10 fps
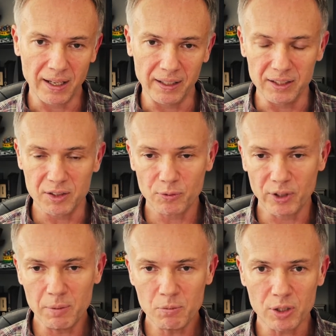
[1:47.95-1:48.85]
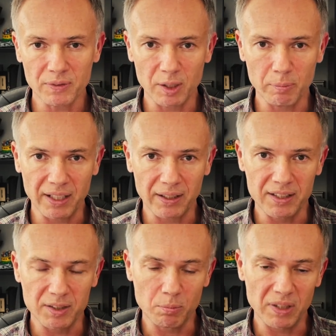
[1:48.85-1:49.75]
And this frame-shifting
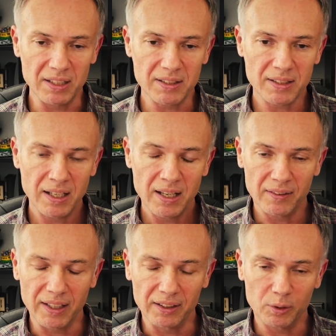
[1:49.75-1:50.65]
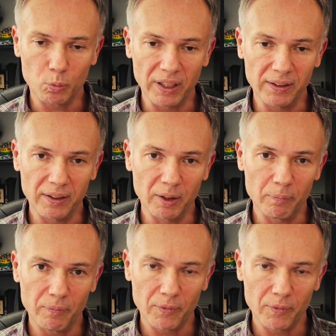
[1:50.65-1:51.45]
mechanism means that when the